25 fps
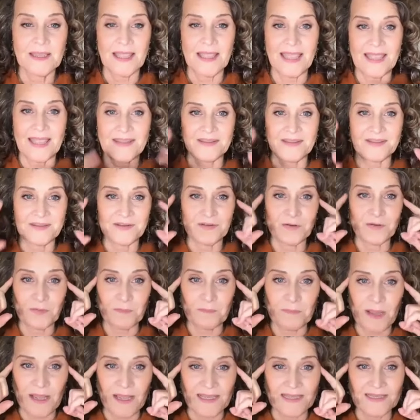and your
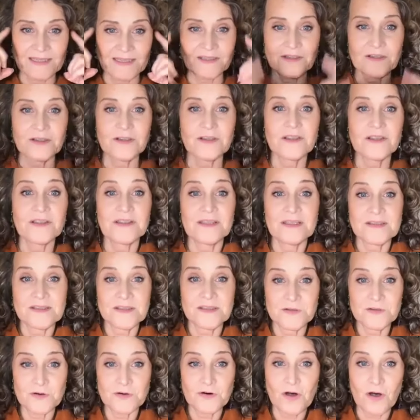mind. This
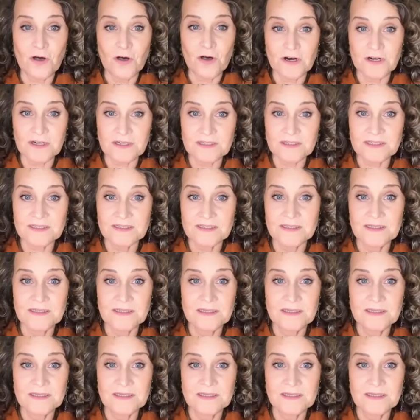is your heart.